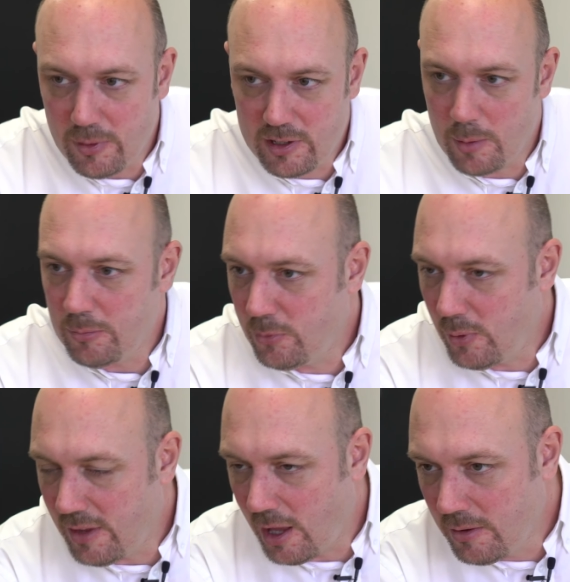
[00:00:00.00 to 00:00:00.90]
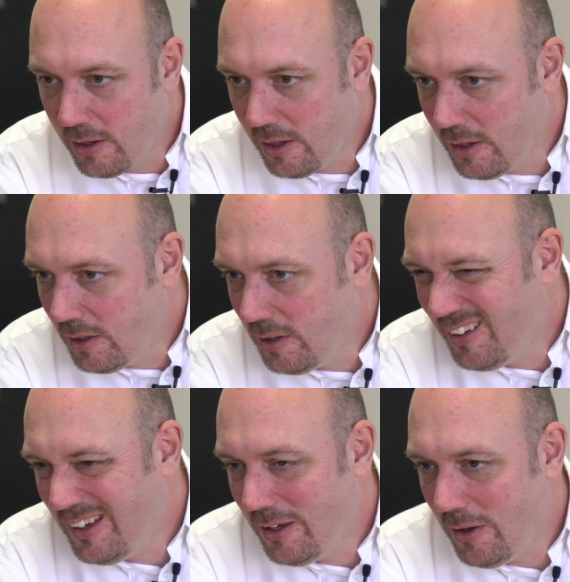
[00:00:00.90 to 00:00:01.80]
It comes with a
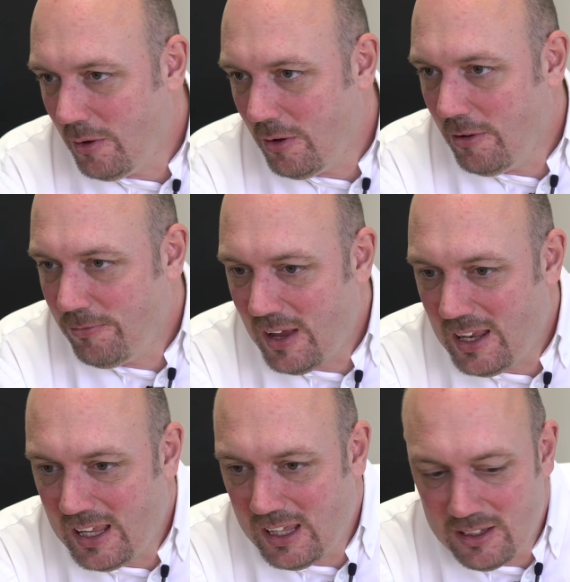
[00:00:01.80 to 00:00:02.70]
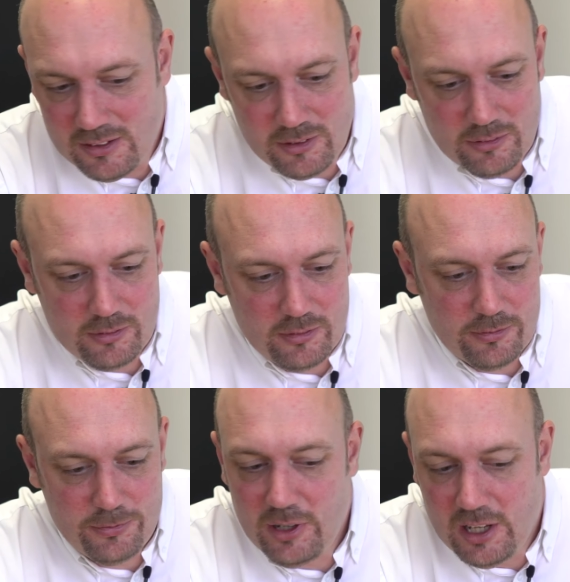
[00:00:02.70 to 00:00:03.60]
fairly
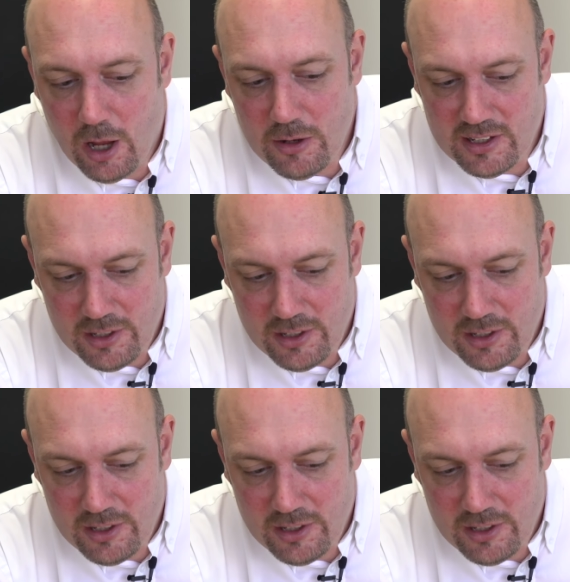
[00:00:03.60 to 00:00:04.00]
fully loaded